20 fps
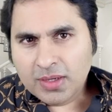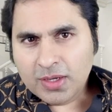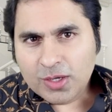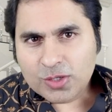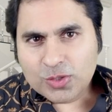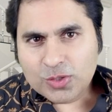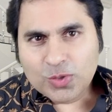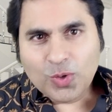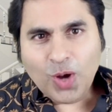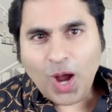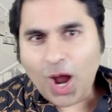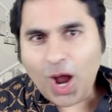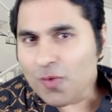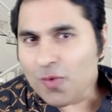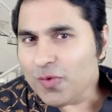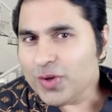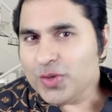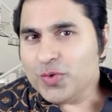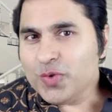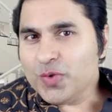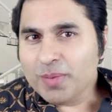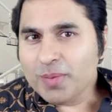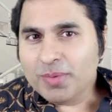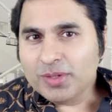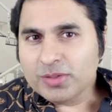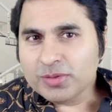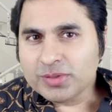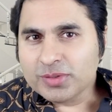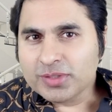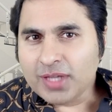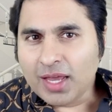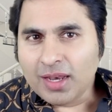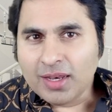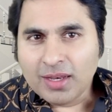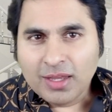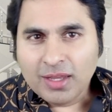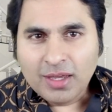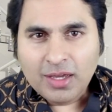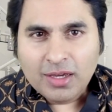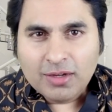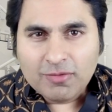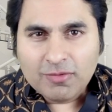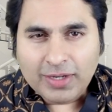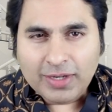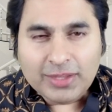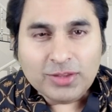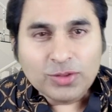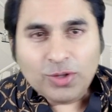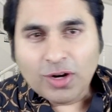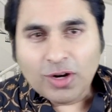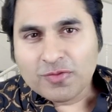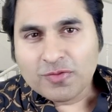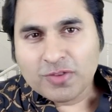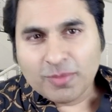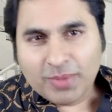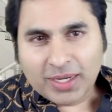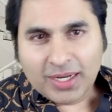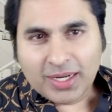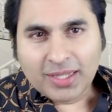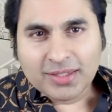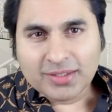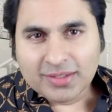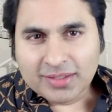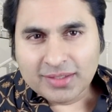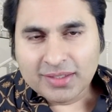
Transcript: So how were you able to tell one thought from another?